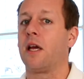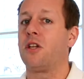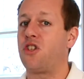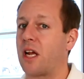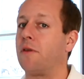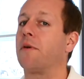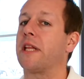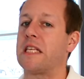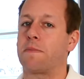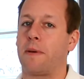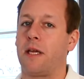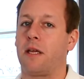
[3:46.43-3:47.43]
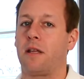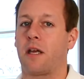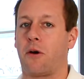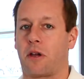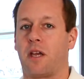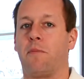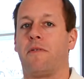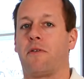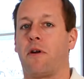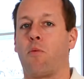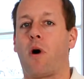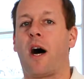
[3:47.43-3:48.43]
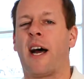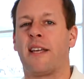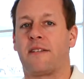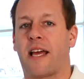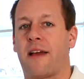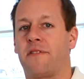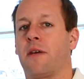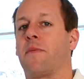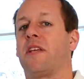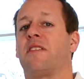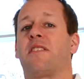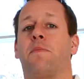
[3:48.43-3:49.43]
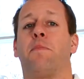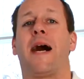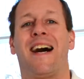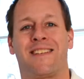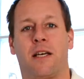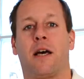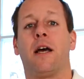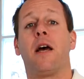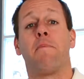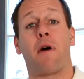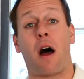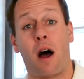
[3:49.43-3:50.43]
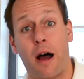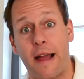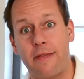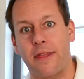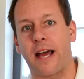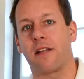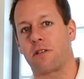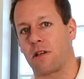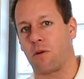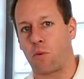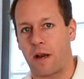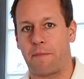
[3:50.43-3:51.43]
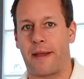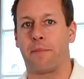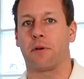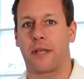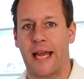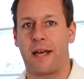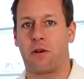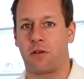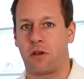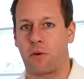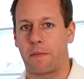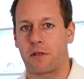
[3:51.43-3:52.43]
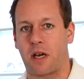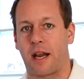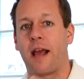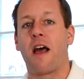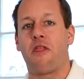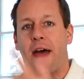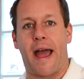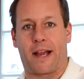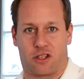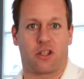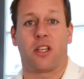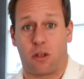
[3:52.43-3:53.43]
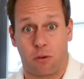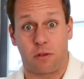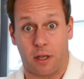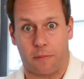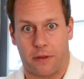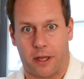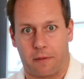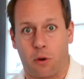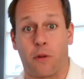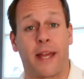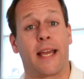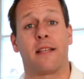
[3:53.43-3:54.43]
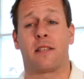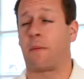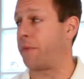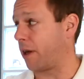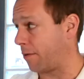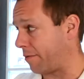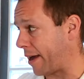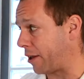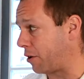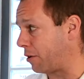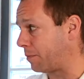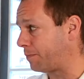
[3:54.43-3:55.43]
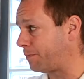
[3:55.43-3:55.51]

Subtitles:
Generally speaking though, it can be very wise to have something smarter behind that so that when people land on your website, they actually do something or they get something of value.